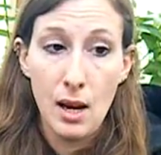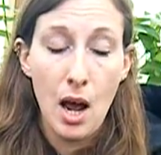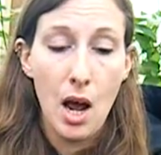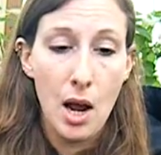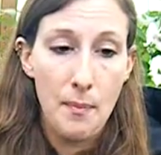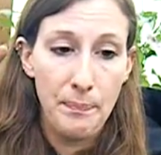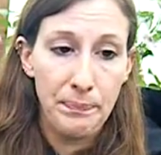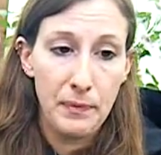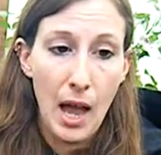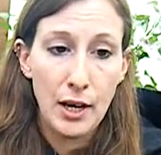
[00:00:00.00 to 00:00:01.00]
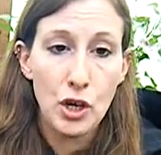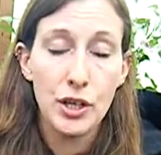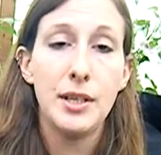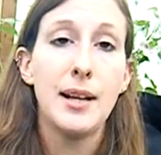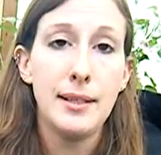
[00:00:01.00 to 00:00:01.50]
I
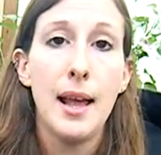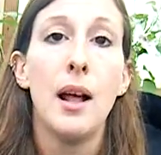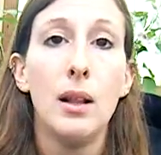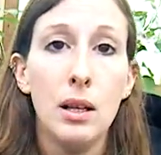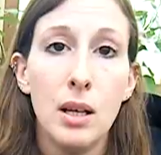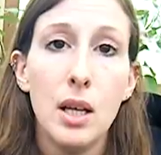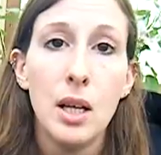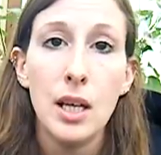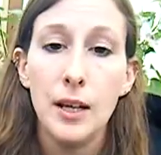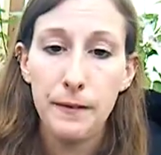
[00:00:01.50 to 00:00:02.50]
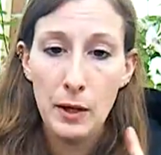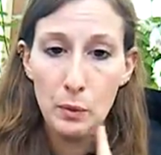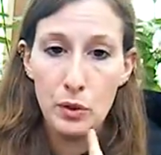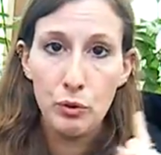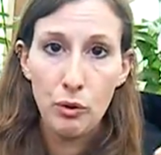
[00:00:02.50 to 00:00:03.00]
could not tell if it
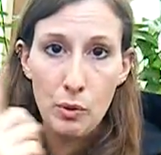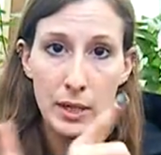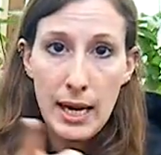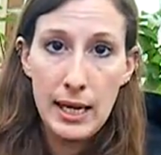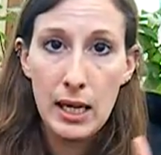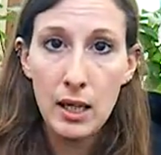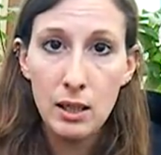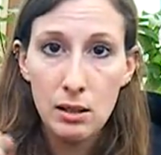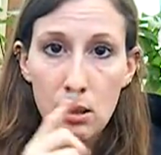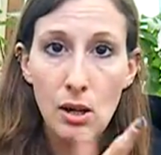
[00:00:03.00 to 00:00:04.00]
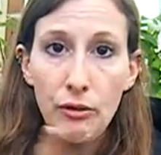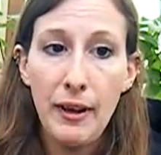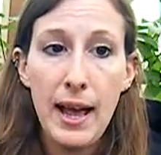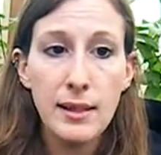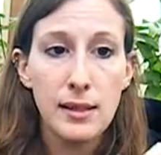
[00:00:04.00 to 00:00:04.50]
was rotating so
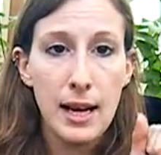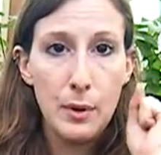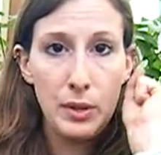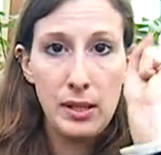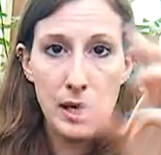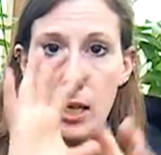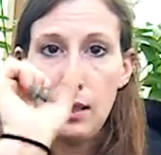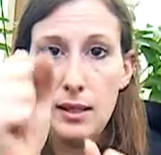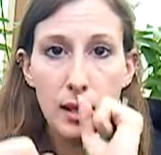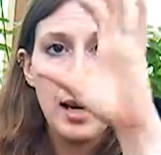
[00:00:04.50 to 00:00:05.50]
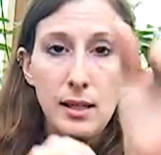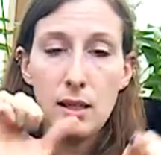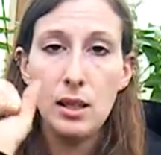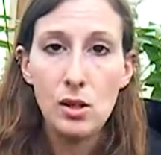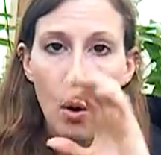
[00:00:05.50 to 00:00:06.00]
fast that I was seeing these
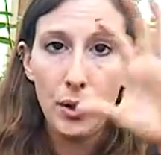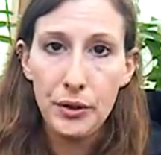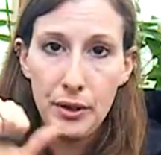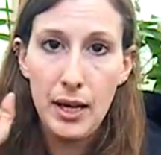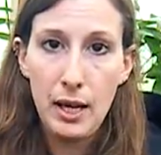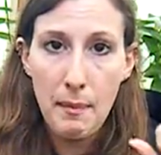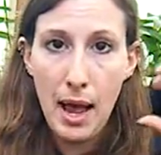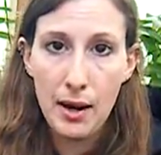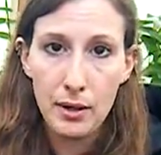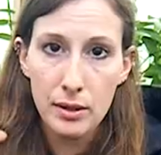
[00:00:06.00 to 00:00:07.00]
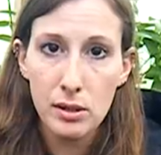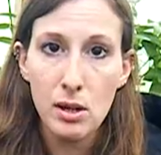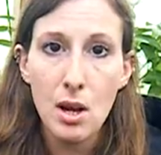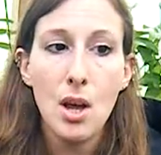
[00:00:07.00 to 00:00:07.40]
lights in these alternating patterns,